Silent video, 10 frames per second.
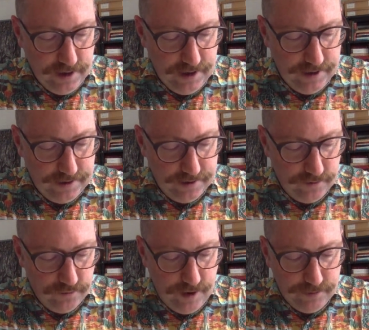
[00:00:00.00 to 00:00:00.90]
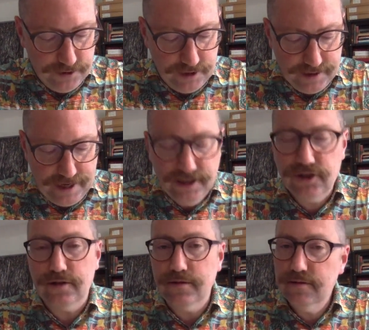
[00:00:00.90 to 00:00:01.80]
and
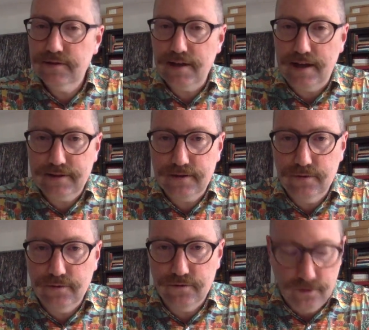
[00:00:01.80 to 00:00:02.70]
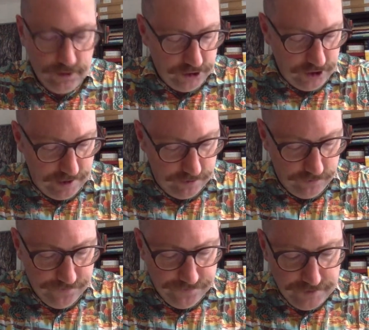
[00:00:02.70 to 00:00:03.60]
representation, Satz und
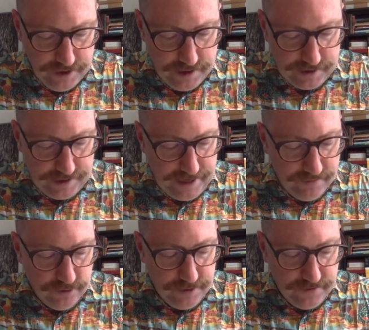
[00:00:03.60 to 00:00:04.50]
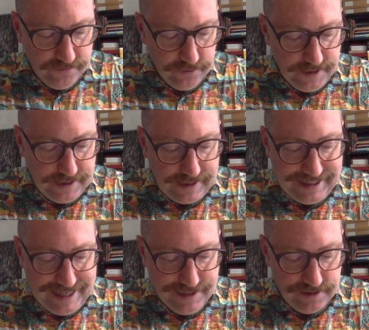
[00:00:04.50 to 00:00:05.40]
Vorstellung, can ever be fully
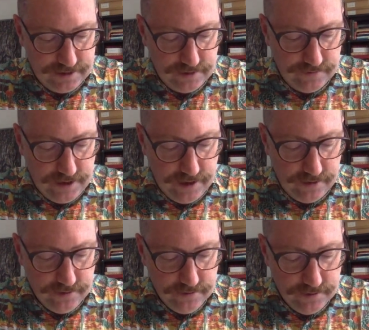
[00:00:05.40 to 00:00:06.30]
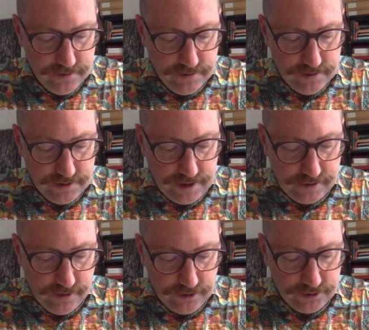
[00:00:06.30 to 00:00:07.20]
cleansed of their
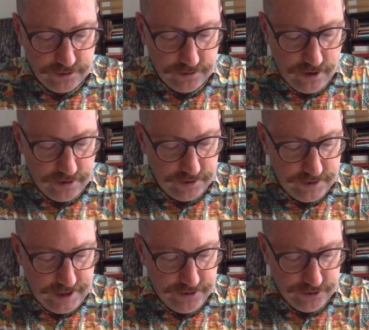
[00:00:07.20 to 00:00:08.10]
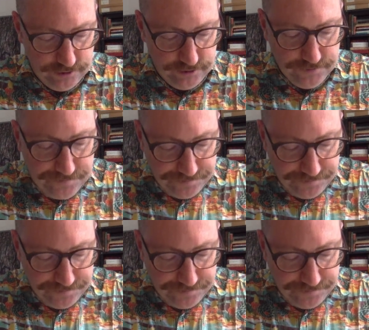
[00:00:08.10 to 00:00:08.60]
psychological connotations.